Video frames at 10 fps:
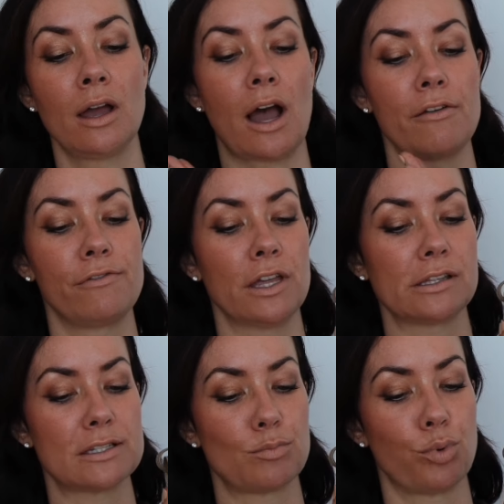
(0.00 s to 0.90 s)
I feel like
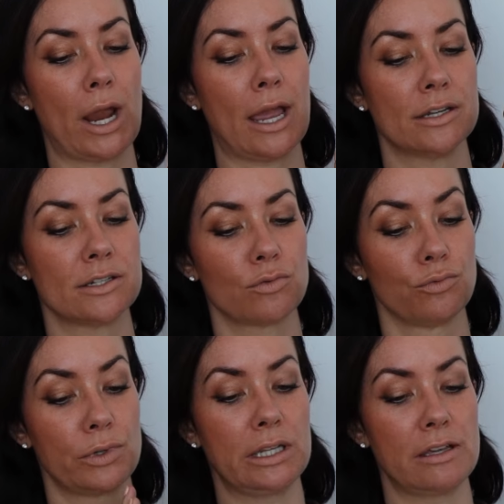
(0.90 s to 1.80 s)
this brand
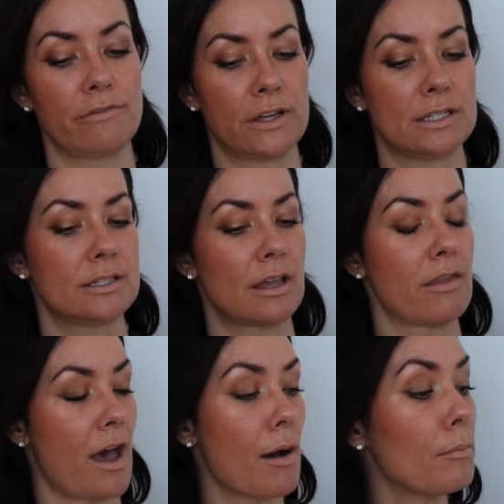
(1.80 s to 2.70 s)
really fits
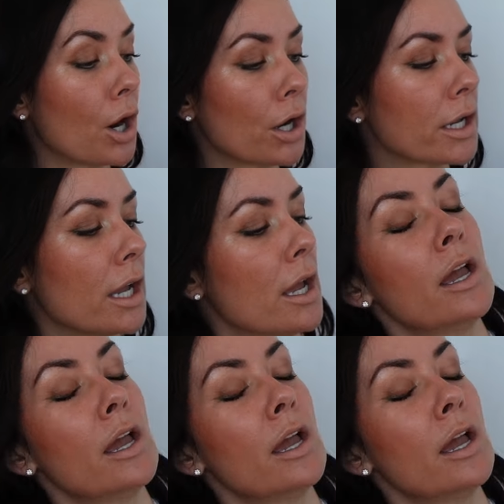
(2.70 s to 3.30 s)
that mark.